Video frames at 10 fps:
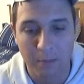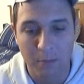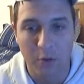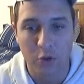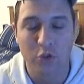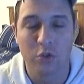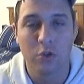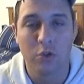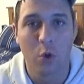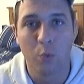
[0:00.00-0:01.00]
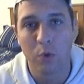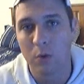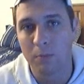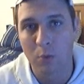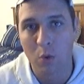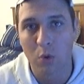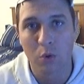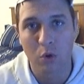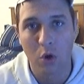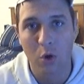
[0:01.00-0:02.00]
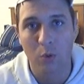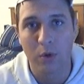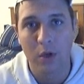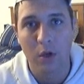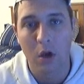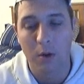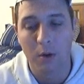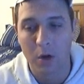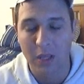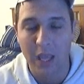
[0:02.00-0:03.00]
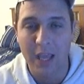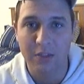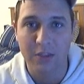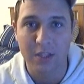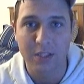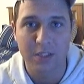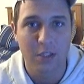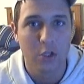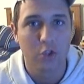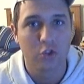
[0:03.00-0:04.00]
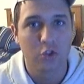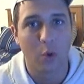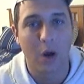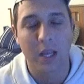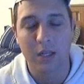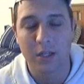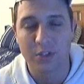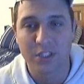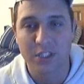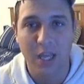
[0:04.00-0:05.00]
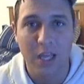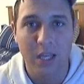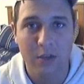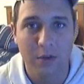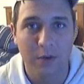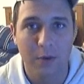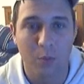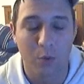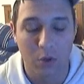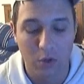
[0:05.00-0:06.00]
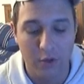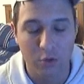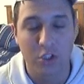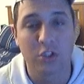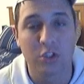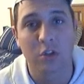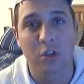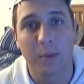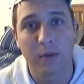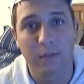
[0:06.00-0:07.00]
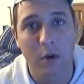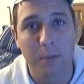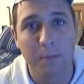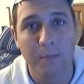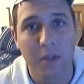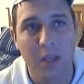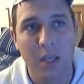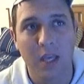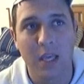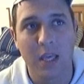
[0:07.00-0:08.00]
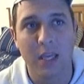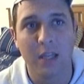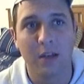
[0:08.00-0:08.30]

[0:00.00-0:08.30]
There's no real moral code among atheists, so I can understand where a lot of Christians are coming from in